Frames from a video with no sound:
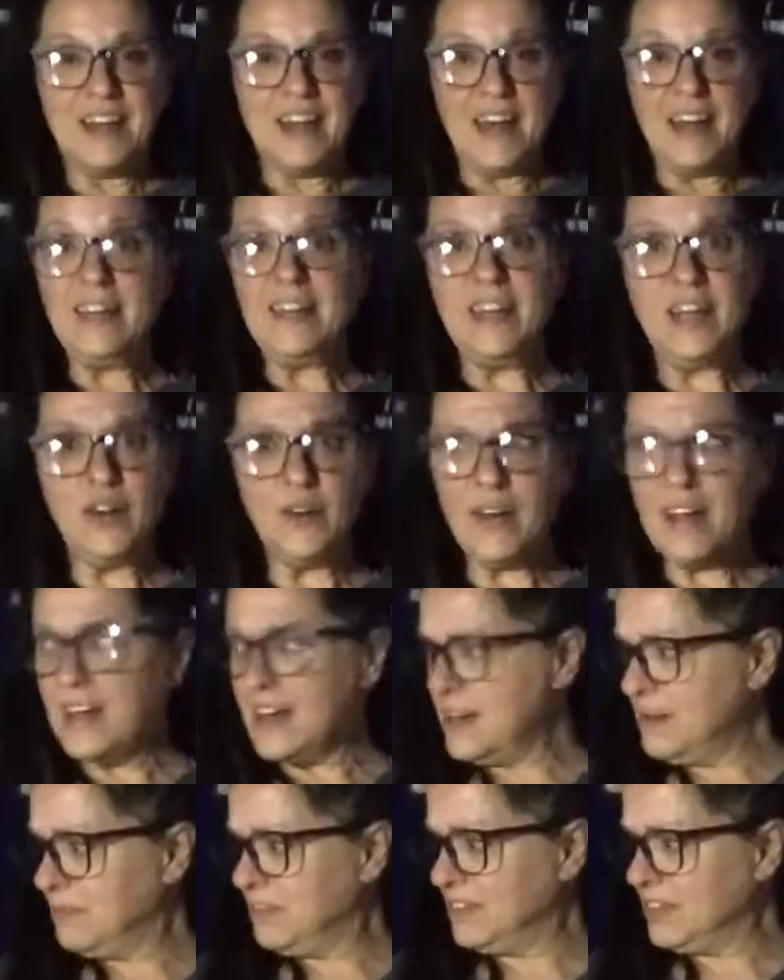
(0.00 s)
And here I
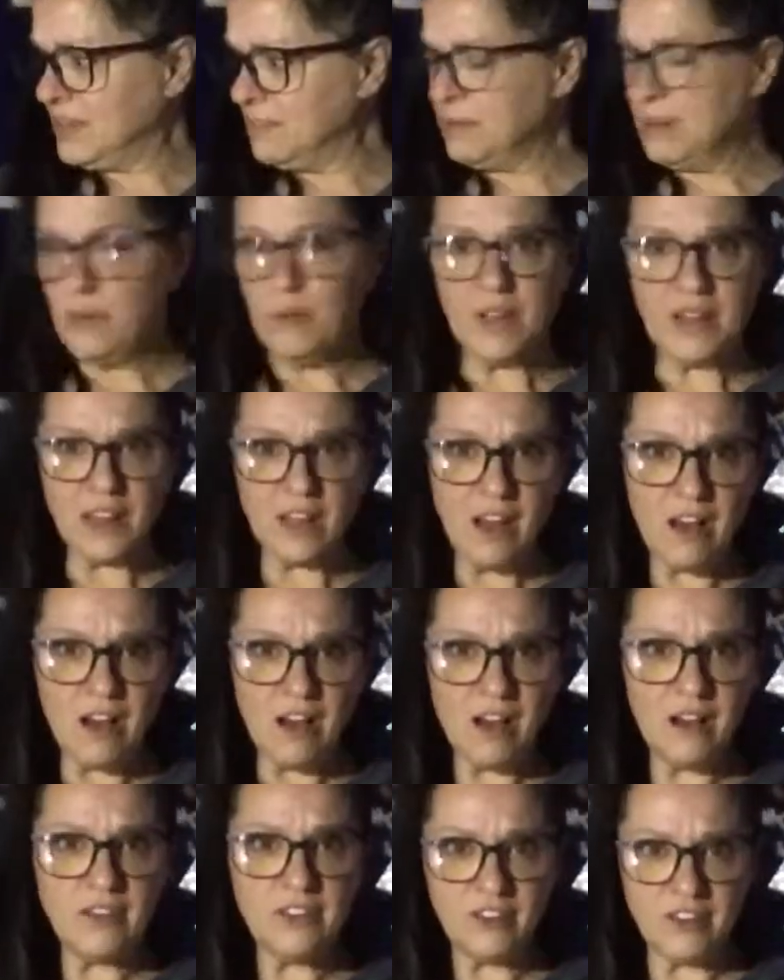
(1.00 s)
am sleeping with
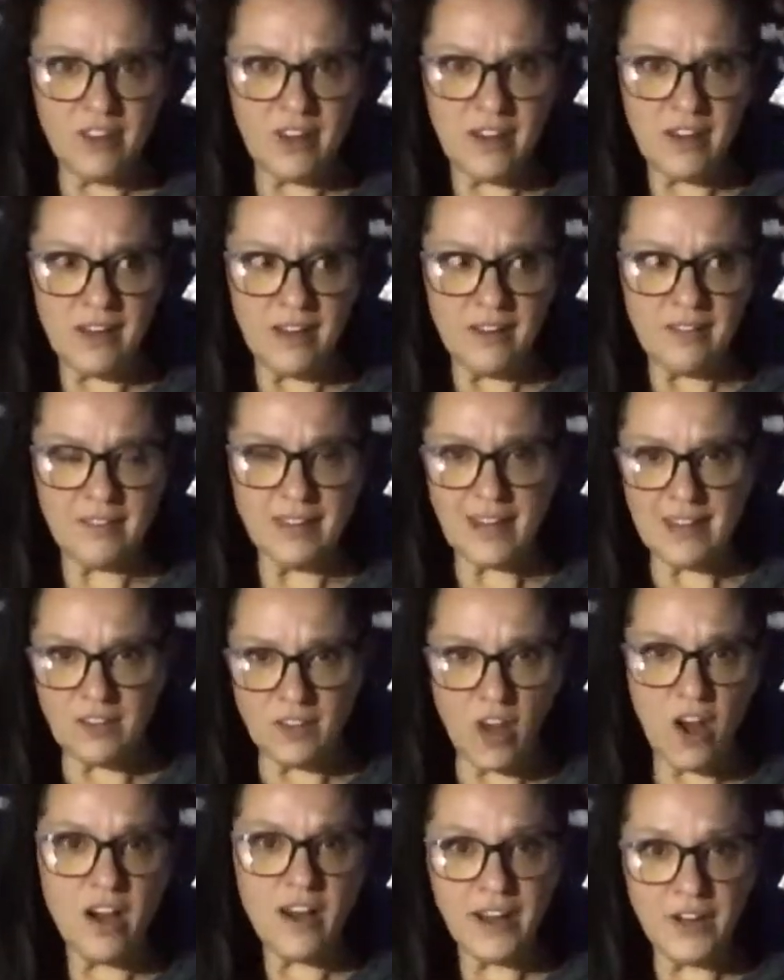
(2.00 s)
long johns, like
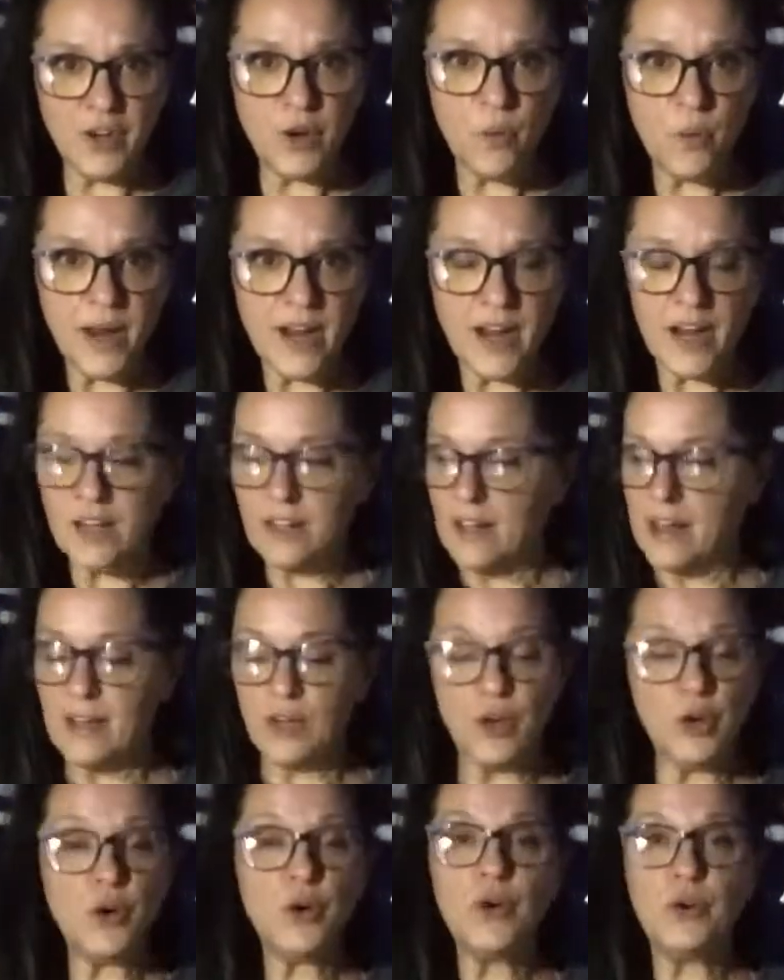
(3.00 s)
long underwear, like,
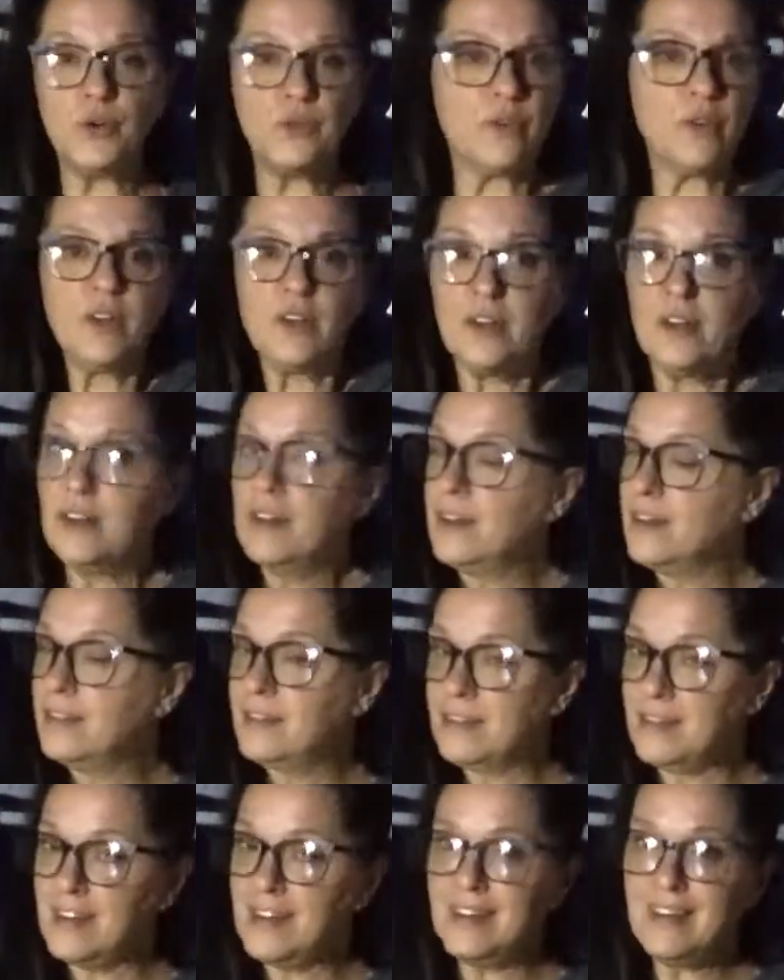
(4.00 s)

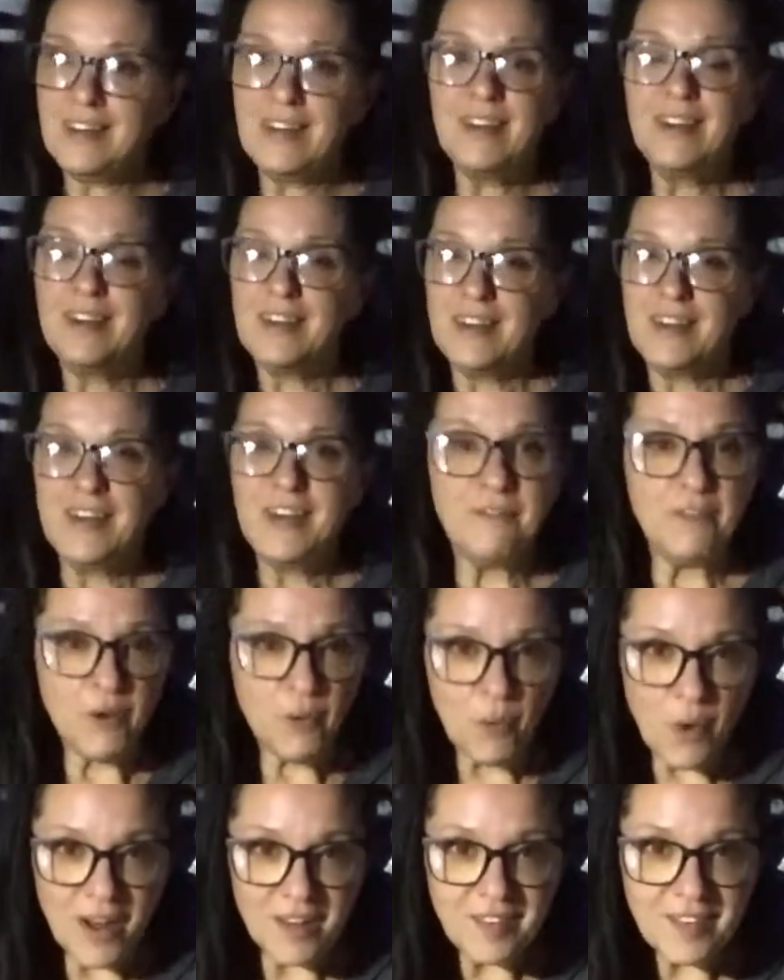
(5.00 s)
see? If you
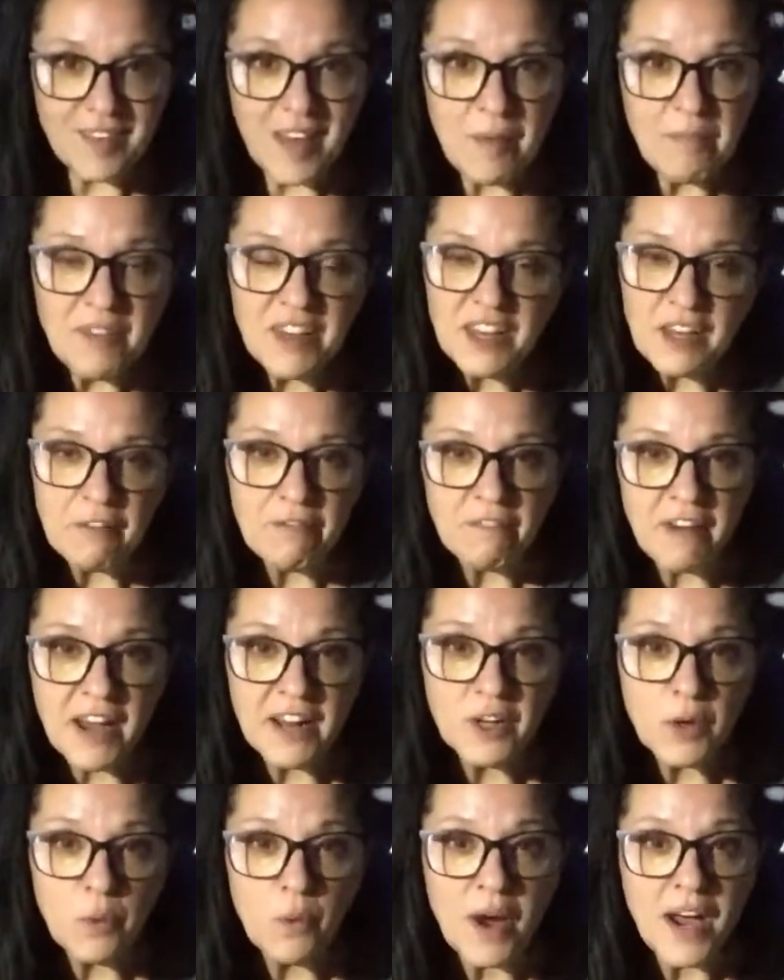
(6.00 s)
want something, you
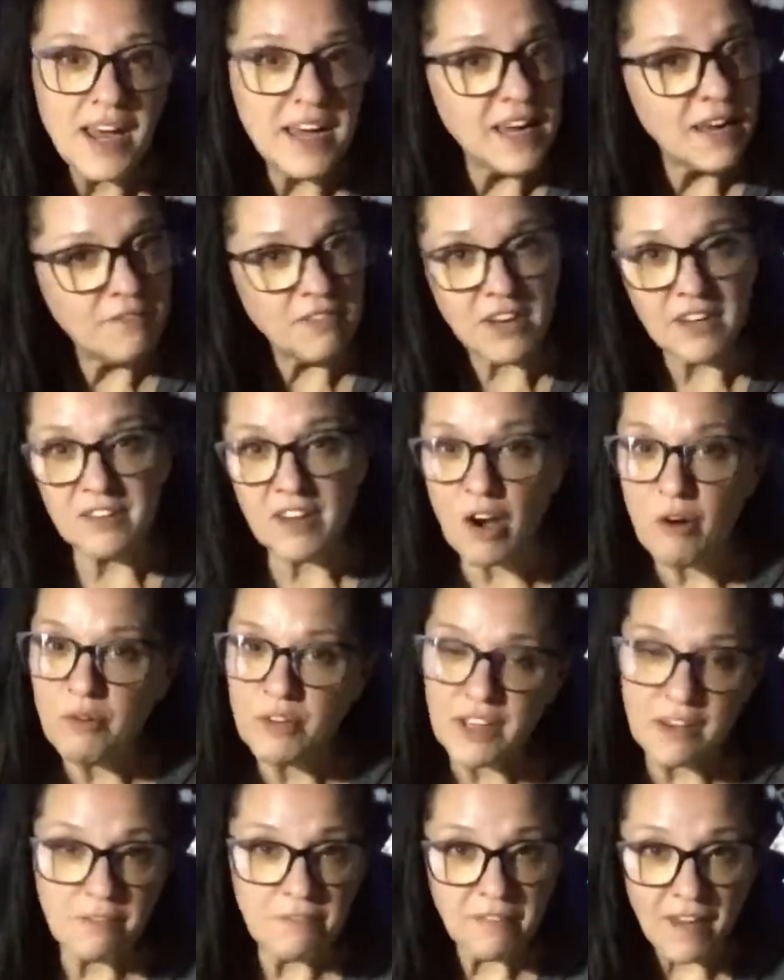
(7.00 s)
find a way. If you don't,
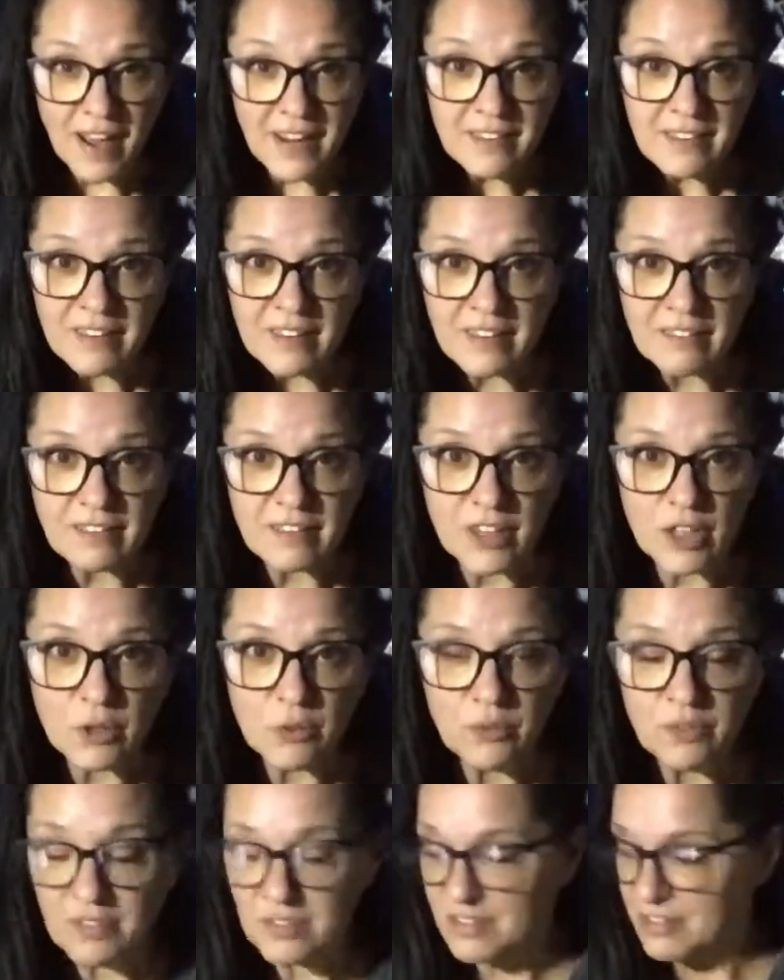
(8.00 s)
you find an
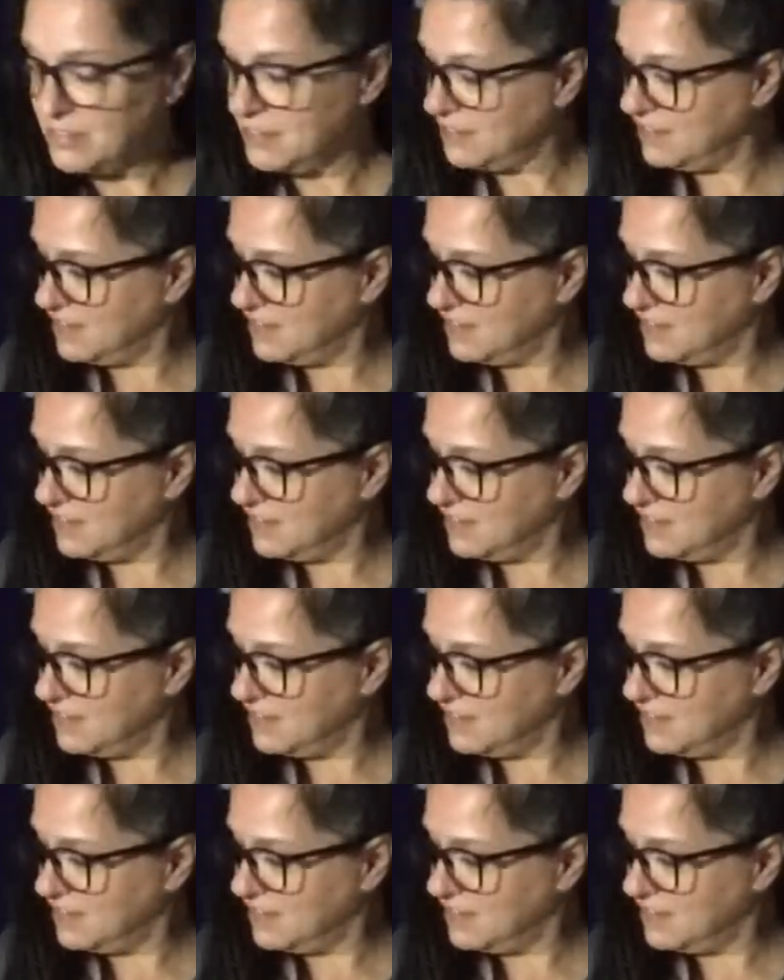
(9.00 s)
excuse.